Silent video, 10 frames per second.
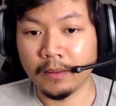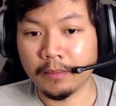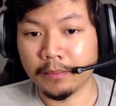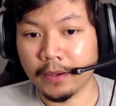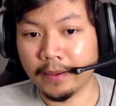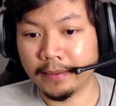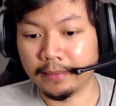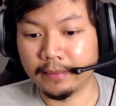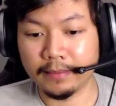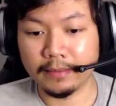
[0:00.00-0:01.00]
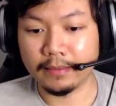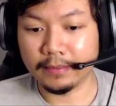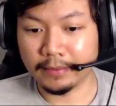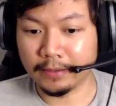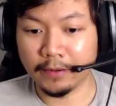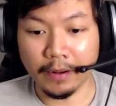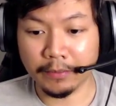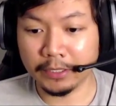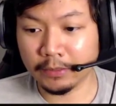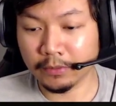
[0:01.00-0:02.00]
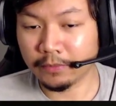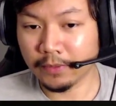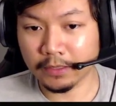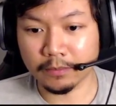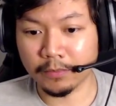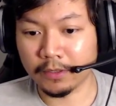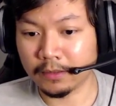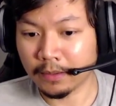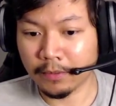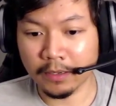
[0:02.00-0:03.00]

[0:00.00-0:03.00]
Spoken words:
But I wish it was fixed because I want